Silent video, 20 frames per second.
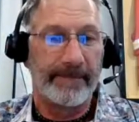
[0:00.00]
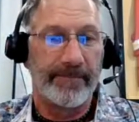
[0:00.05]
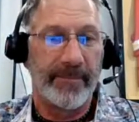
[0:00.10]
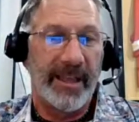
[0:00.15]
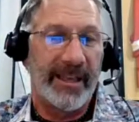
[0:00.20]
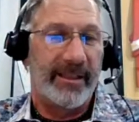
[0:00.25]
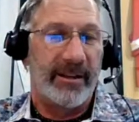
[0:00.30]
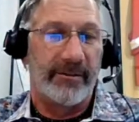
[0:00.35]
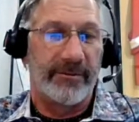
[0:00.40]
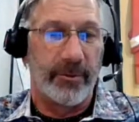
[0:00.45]

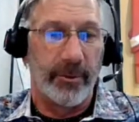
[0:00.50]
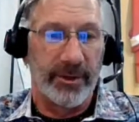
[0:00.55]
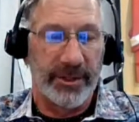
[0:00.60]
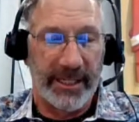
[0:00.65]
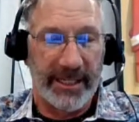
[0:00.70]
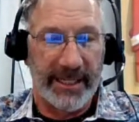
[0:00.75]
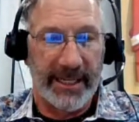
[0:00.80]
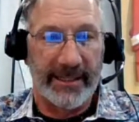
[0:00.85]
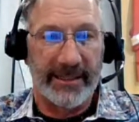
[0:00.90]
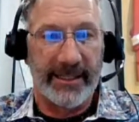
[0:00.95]
And then, of course,
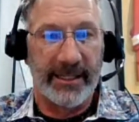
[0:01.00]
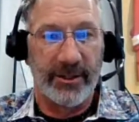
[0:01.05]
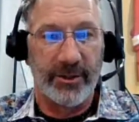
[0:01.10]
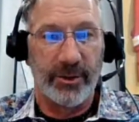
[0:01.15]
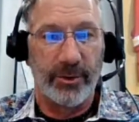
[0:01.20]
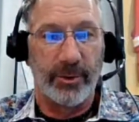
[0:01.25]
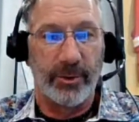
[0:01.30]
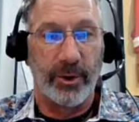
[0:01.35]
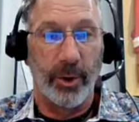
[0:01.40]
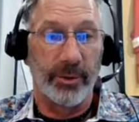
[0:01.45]
it gets
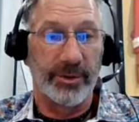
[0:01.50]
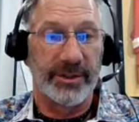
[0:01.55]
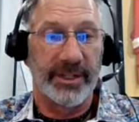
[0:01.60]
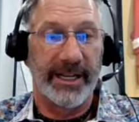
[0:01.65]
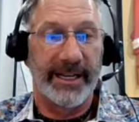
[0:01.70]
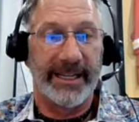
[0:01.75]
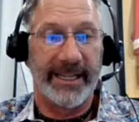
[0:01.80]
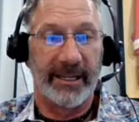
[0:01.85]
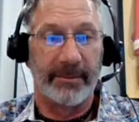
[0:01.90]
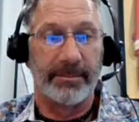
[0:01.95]
into goal
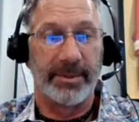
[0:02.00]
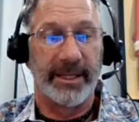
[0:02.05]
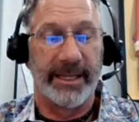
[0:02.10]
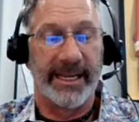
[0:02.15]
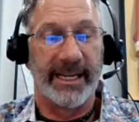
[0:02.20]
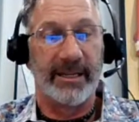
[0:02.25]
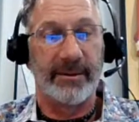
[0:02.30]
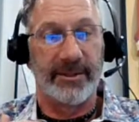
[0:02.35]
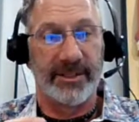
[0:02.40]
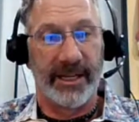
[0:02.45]
setting and
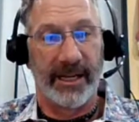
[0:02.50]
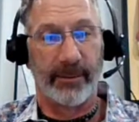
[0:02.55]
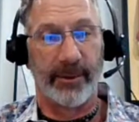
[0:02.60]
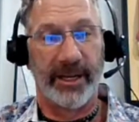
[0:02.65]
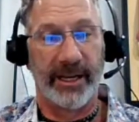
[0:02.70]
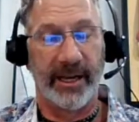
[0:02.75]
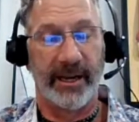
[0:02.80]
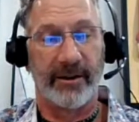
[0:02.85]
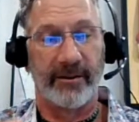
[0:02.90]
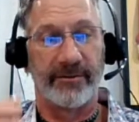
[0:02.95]
planning, because now
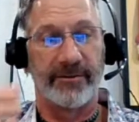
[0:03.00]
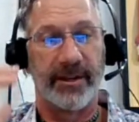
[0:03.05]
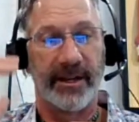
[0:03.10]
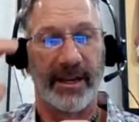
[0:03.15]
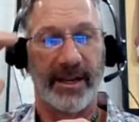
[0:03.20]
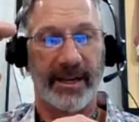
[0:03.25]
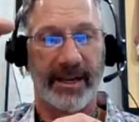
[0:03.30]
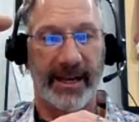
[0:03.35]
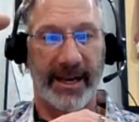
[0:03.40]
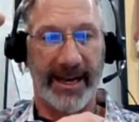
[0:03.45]
we have
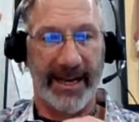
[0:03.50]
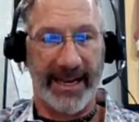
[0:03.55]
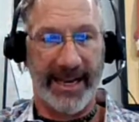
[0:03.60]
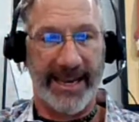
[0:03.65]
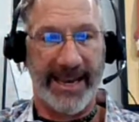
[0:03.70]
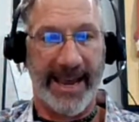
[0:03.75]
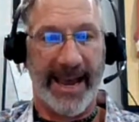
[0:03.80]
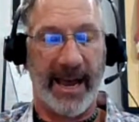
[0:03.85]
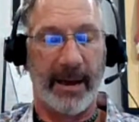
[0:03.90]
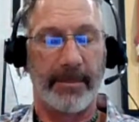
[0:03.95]
a
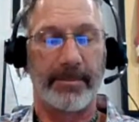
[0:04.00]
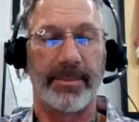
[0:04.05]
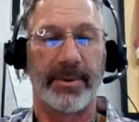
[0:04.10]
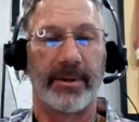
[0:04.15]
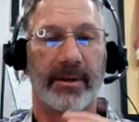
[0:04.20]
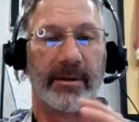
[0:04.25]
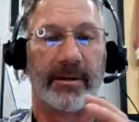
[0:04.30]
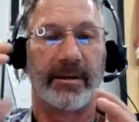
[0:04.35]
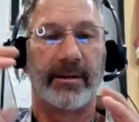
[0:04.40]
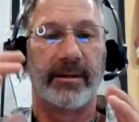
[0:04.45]
gap
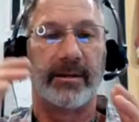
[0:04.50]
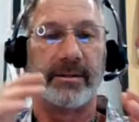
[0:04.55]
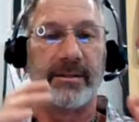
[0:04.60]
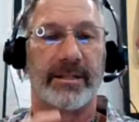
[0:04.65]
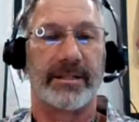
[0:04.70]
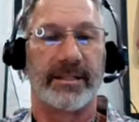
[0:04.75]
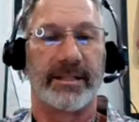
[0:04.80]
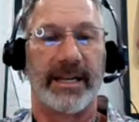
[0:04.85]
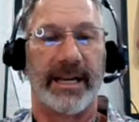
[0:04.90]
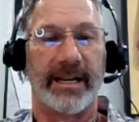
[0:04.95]
to
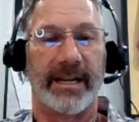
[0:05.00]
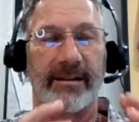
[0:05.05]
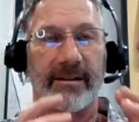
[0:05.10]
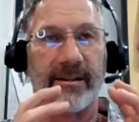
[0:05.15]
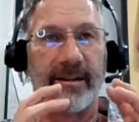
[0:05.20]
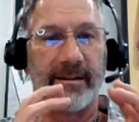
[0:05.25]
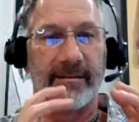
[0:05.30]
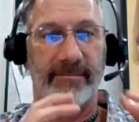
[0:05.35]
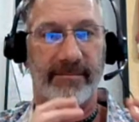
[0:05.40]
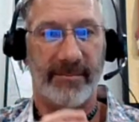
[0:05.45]
set
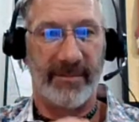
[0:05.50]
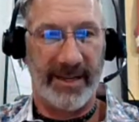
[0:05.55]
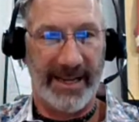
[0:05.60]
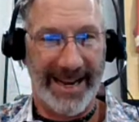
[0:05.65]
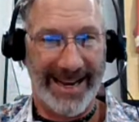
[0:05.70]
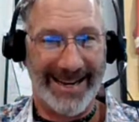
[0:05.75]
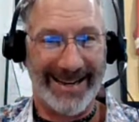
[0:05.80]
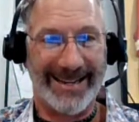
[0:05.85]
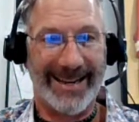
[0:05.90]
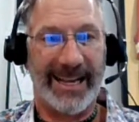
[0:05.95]

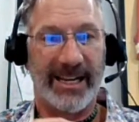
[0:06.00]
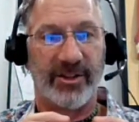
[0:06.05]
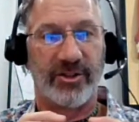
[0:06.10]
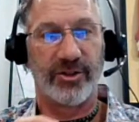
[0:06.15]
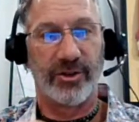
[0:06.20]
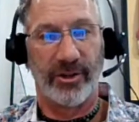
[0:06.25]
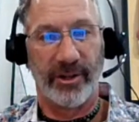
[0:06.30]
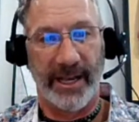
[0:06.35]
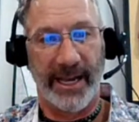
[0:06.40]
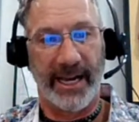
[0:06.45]

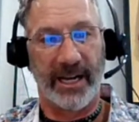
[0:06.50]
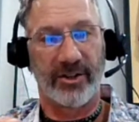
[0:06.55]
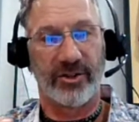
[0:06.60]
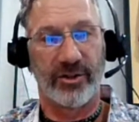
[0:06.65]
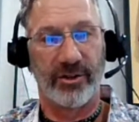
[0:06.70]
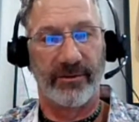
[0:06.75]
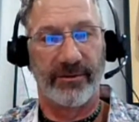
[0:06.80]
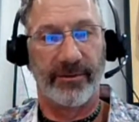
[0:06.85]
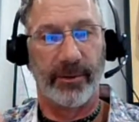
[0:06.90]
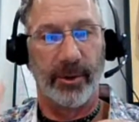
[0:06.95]
intentional
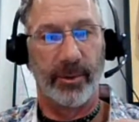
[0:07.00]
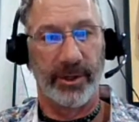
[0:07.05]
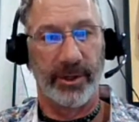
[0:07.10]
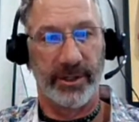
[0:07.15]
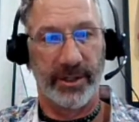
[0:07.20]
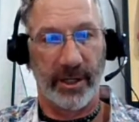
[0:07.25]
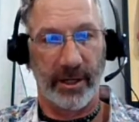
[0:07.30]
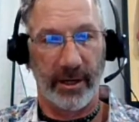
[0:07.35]
action forward to